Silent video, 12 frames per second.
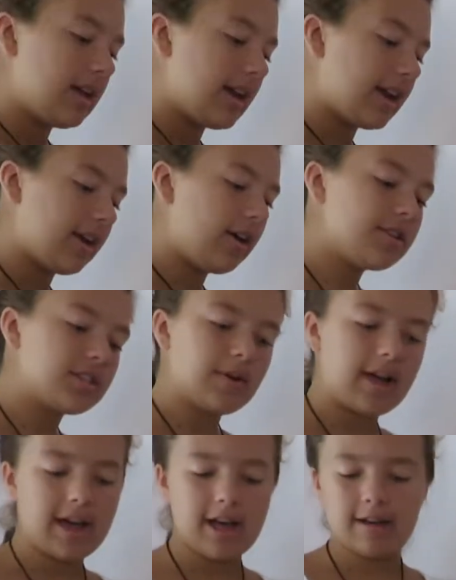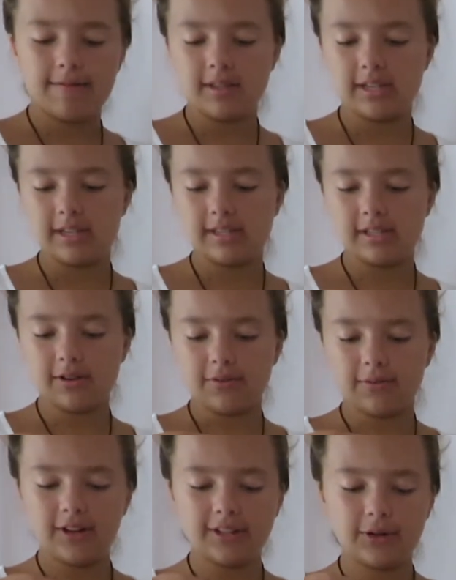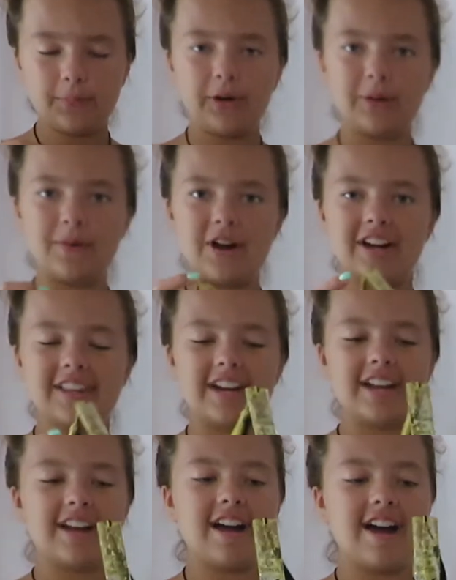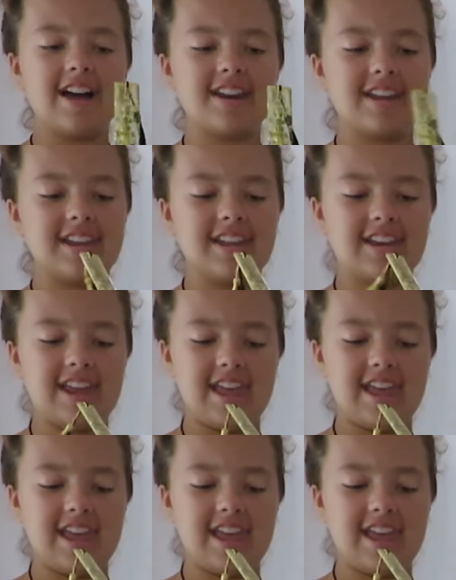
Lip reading: And I also have this fun little bookmark that I got in